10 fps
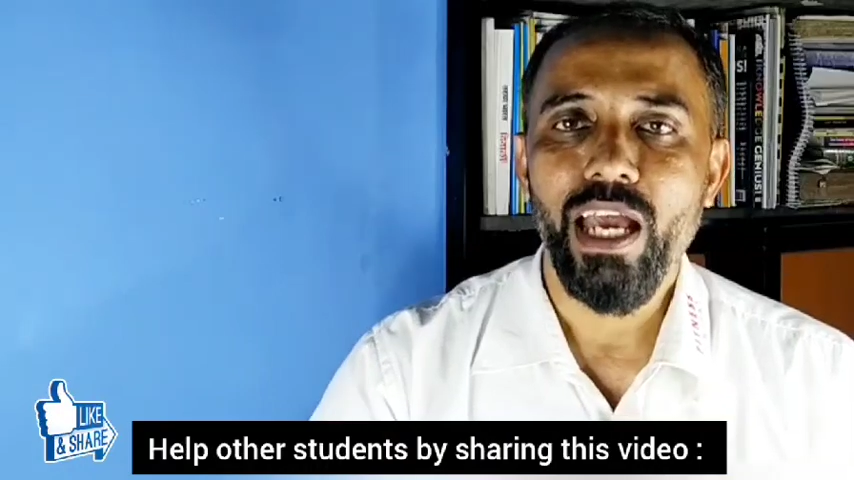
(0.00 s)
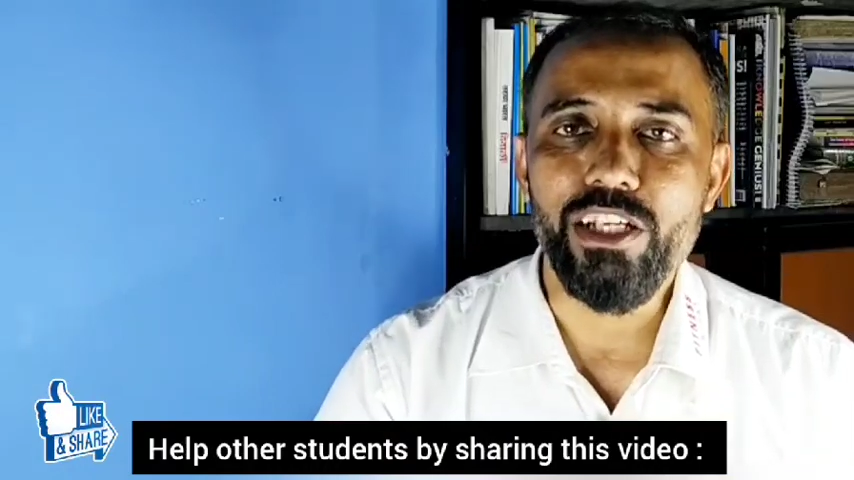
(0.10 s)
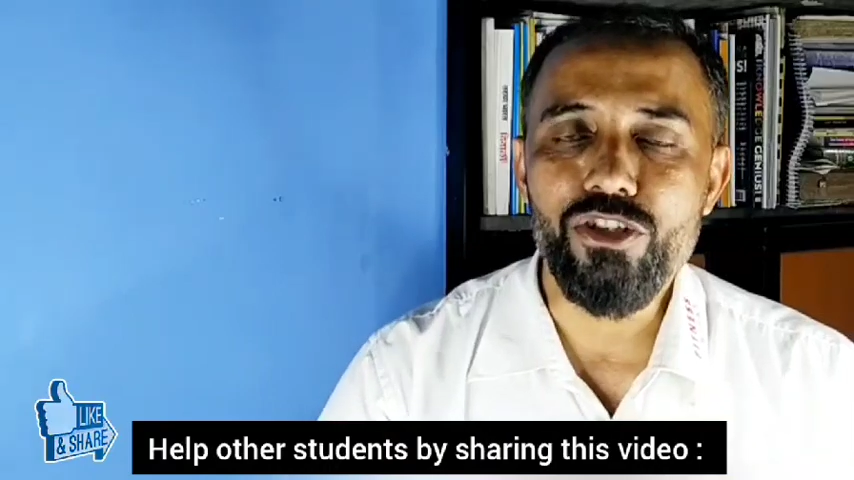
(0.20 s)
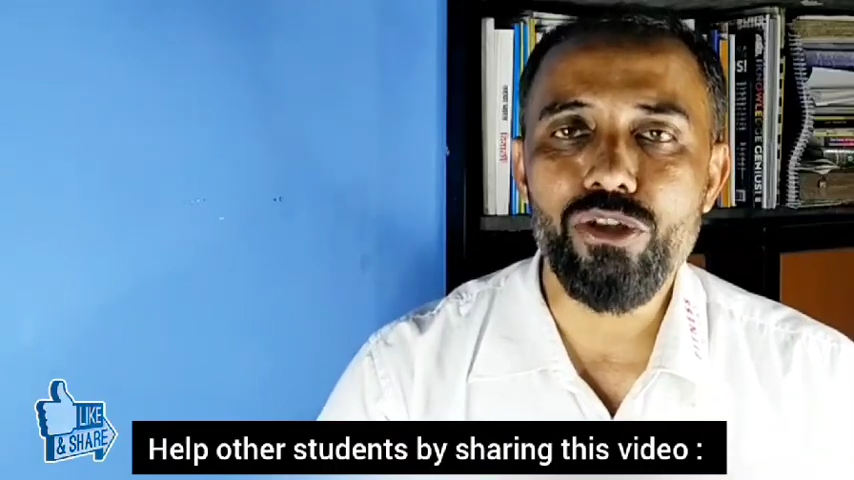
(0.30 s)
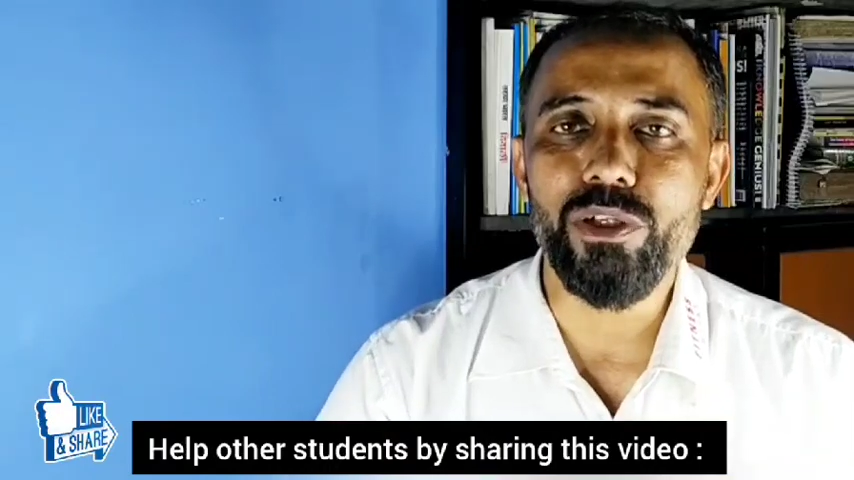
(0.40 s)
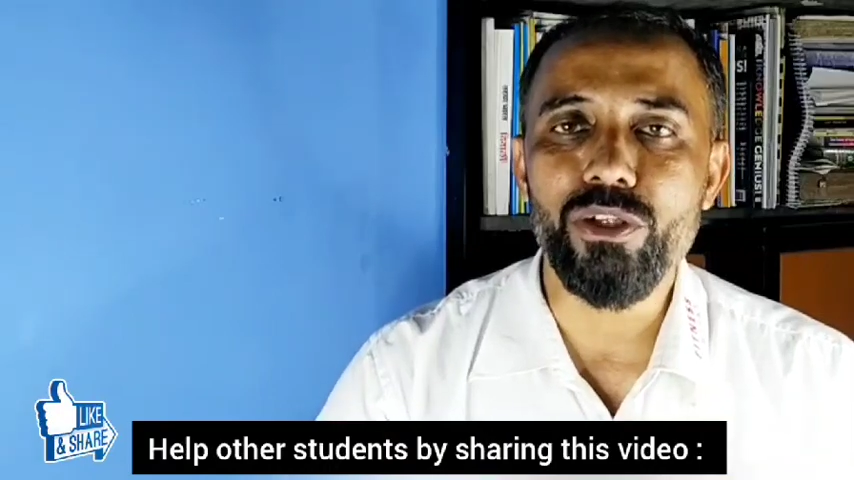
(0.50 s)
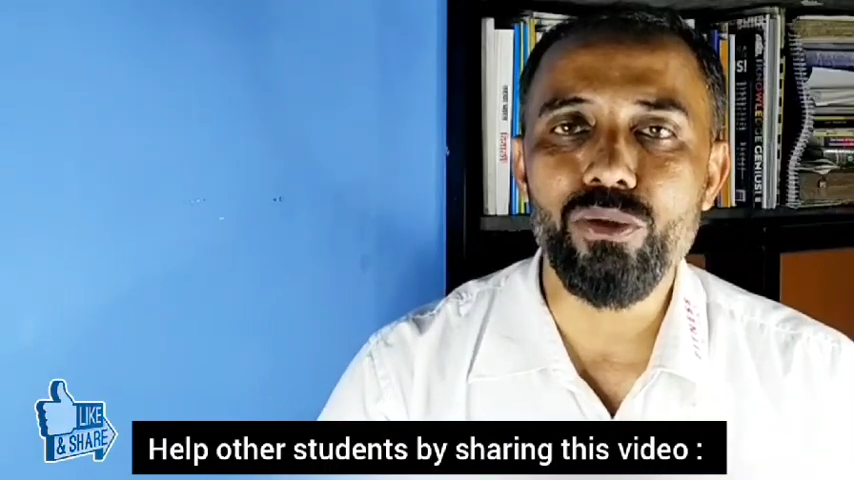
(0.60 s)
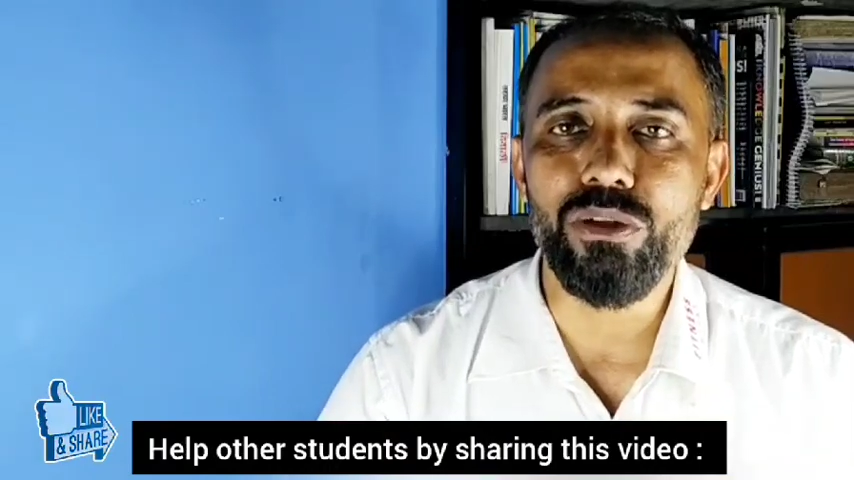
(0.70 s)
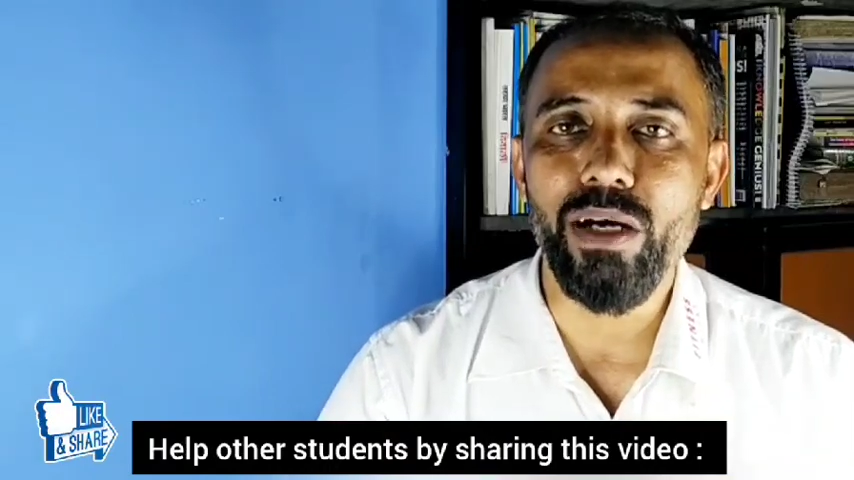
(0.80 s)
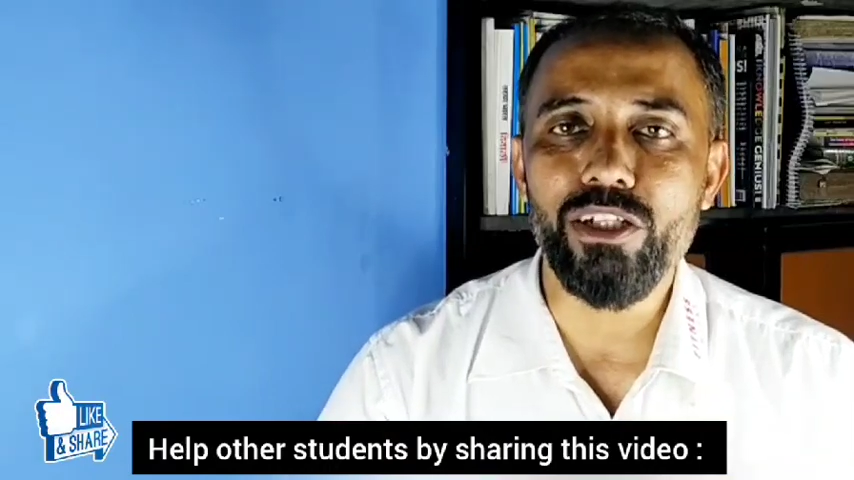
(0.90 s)
and it should be
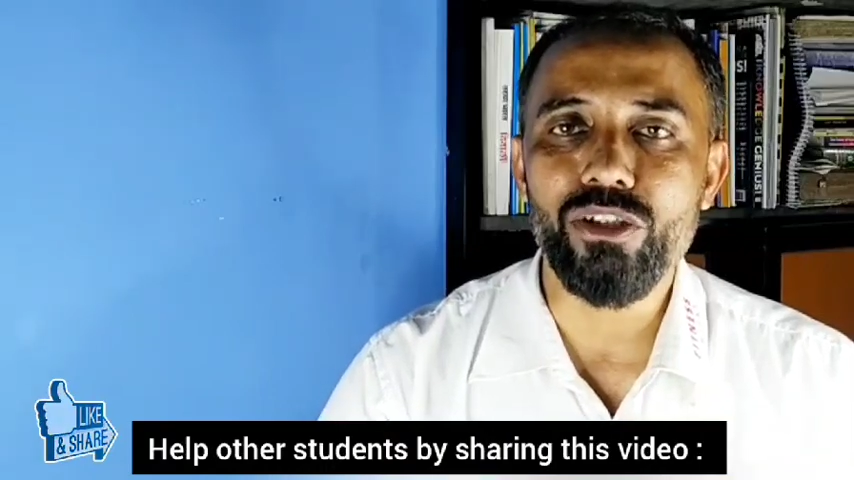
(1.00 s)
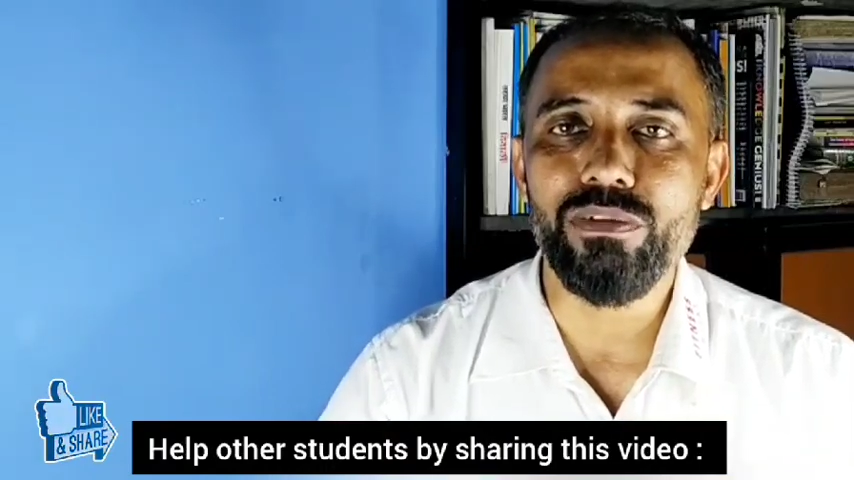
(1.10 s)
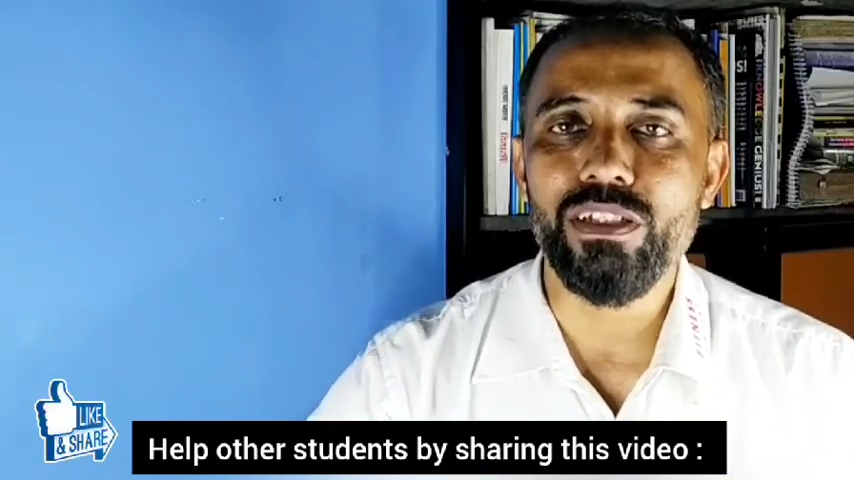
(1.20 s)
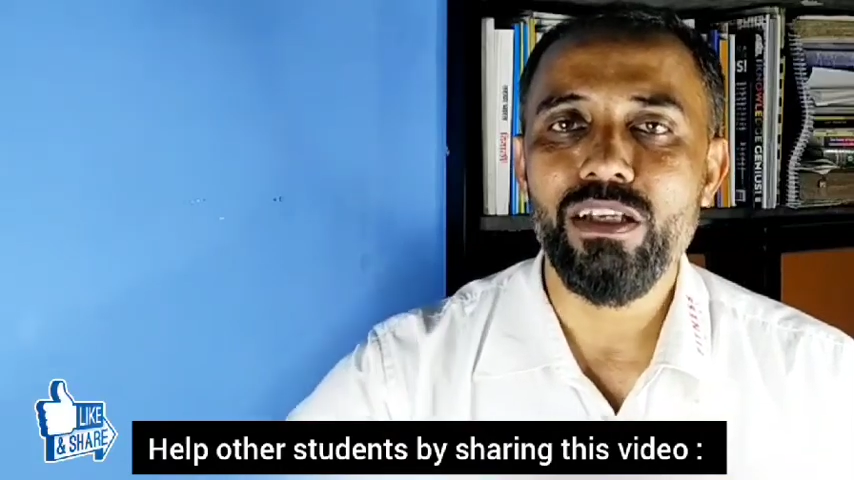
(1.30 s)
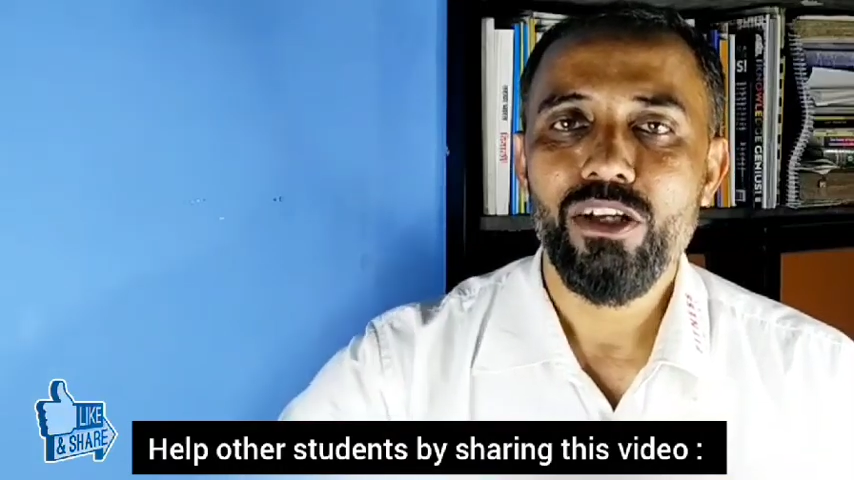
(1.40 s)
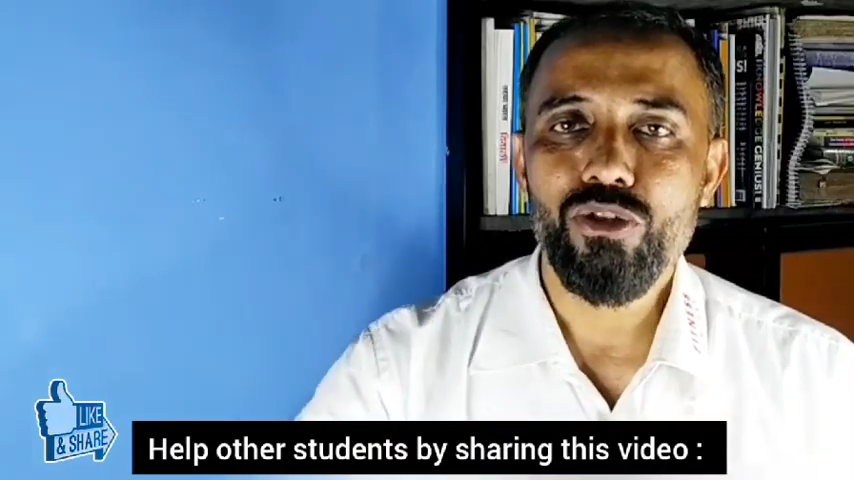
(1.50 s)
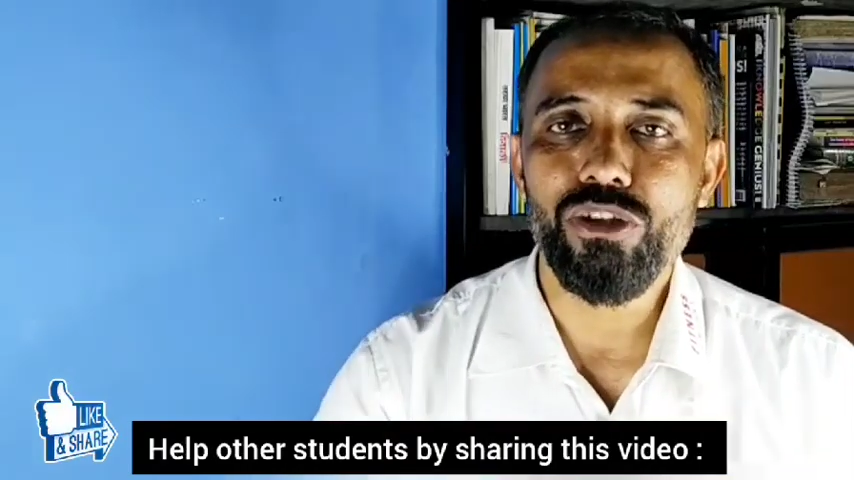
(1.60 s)
ruled by Goans.